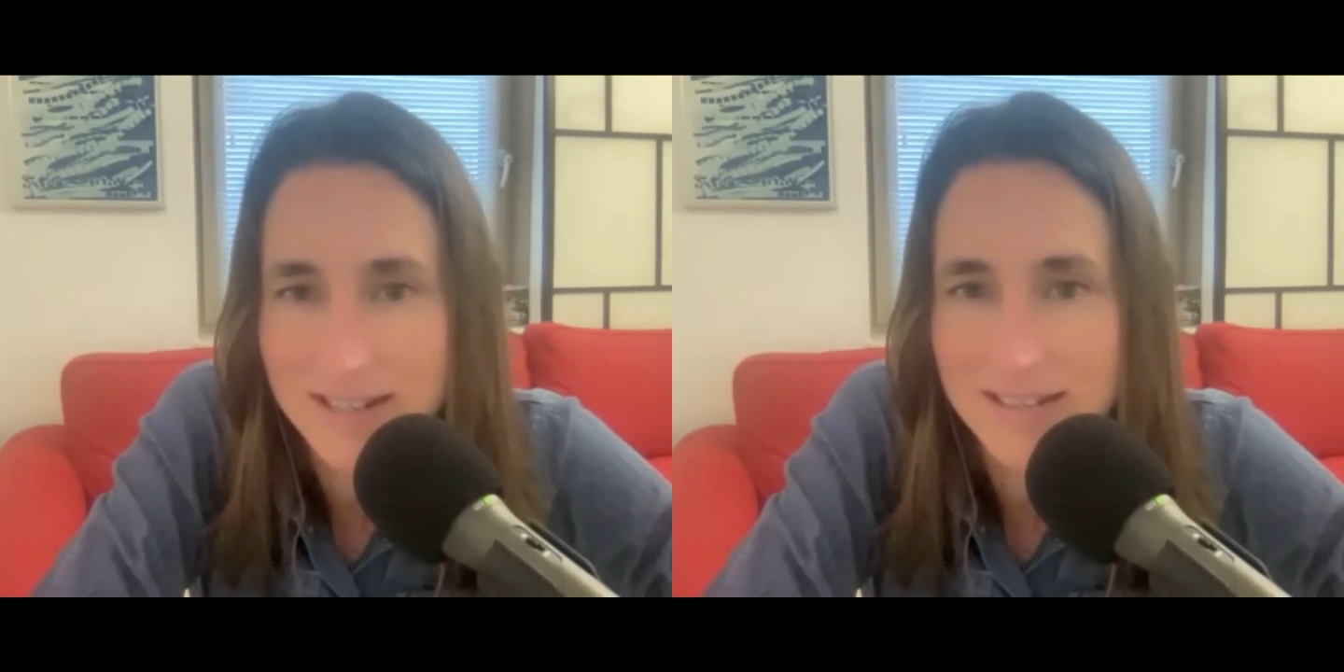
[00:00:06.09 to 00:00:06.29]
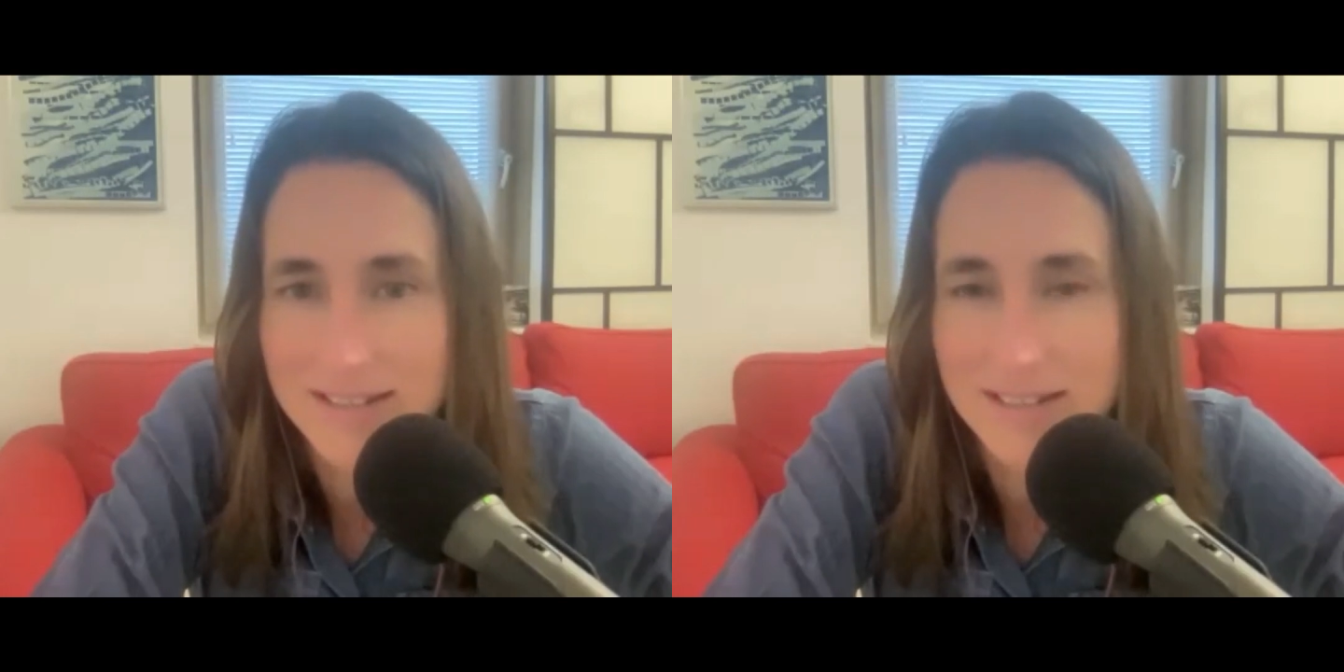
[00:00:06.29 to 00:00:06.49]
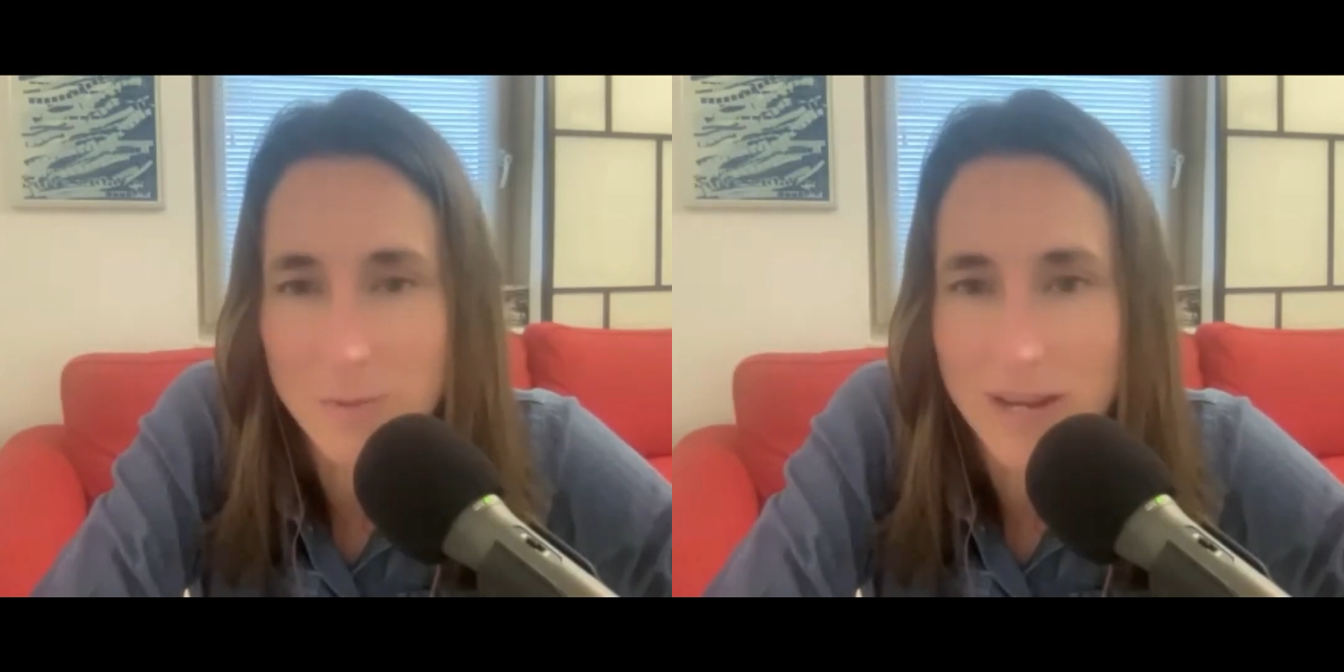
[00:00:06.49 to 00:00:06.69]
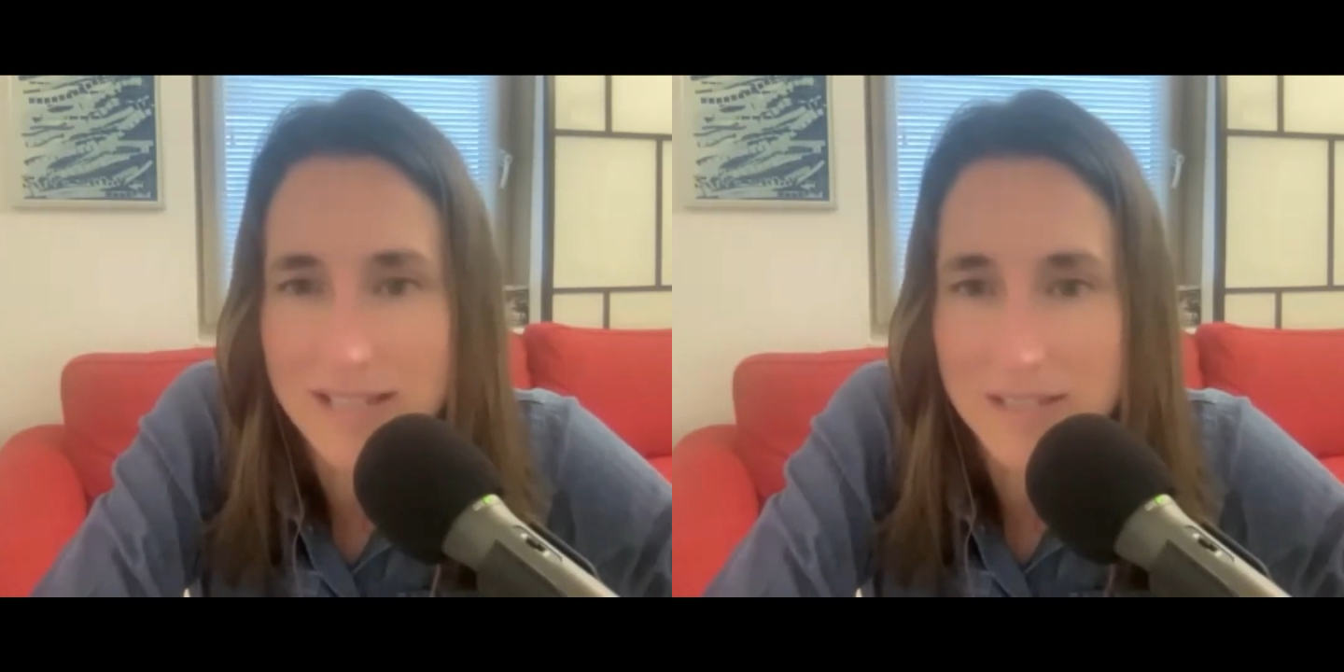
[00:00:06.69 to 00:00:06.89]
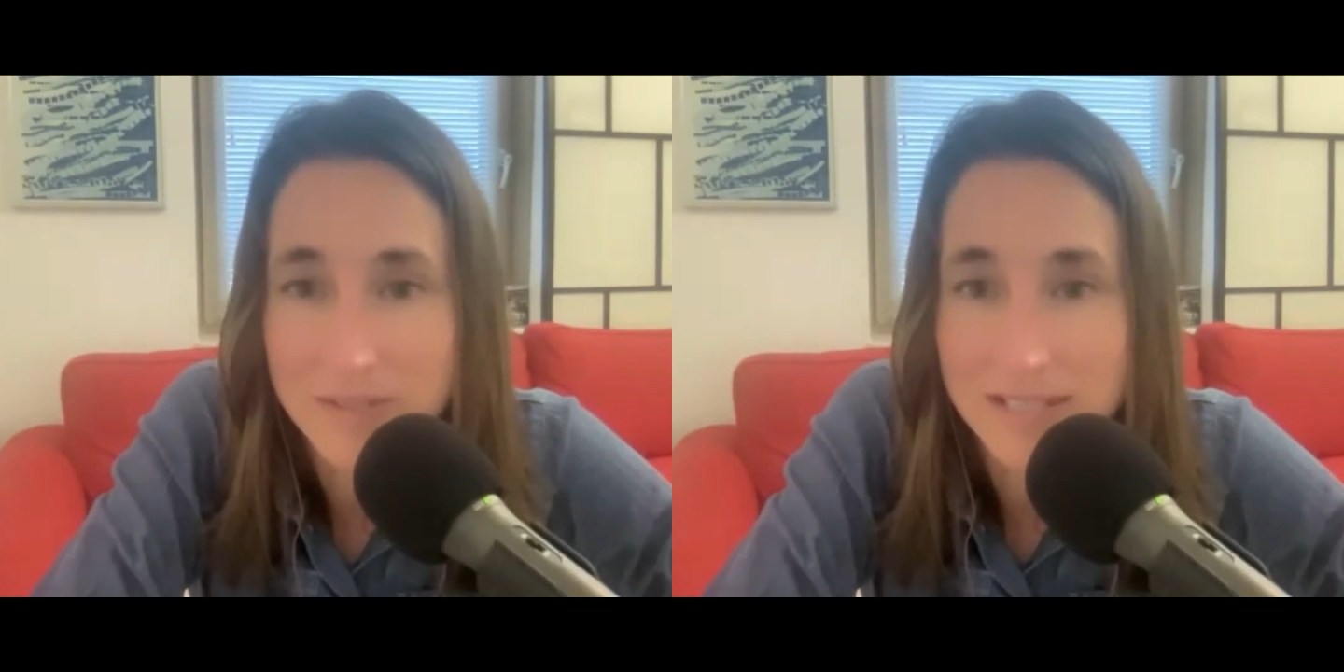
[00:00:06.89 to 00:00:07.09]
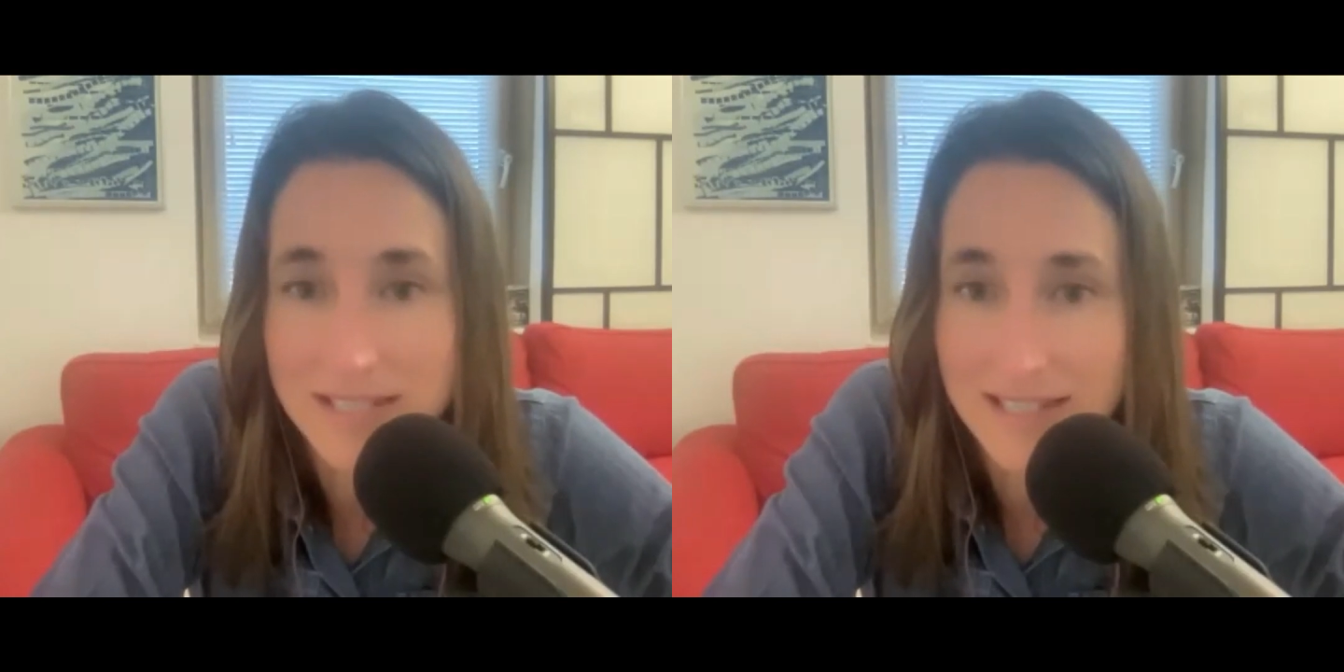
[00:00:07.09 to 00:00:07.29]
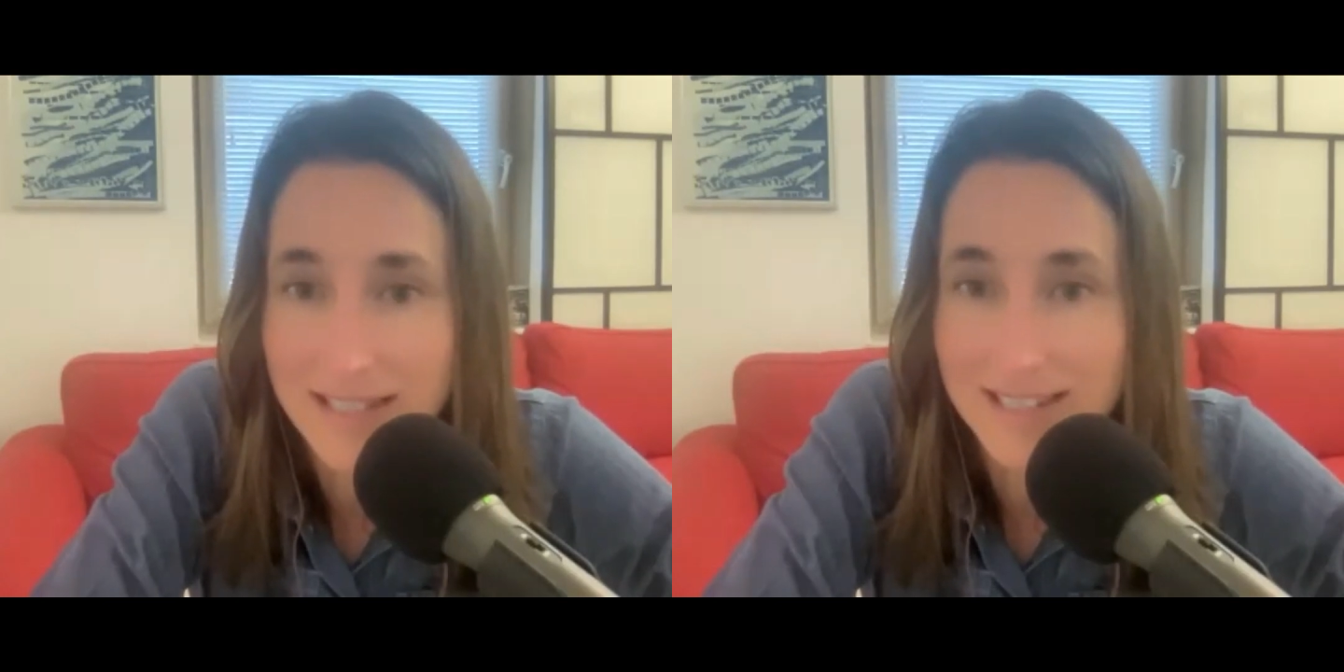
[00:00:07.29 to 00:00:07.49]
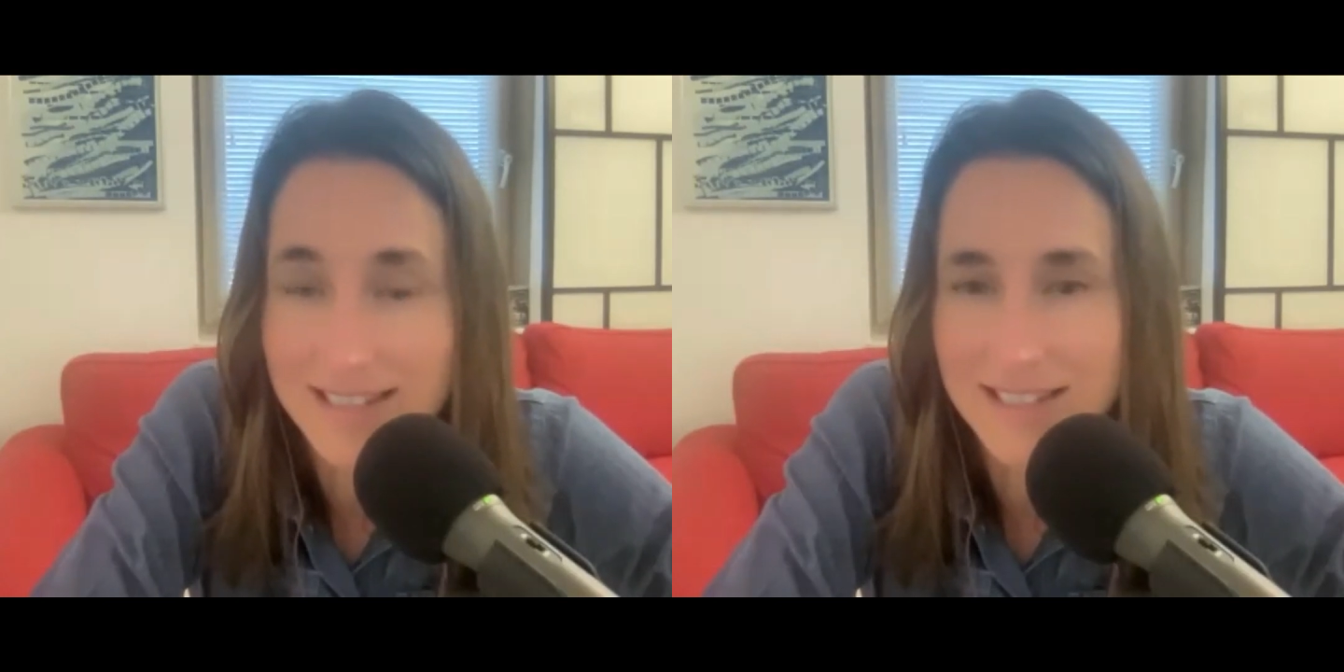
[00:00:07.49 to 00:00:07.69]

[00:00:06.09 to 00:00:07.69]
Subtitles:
And ways of seeing.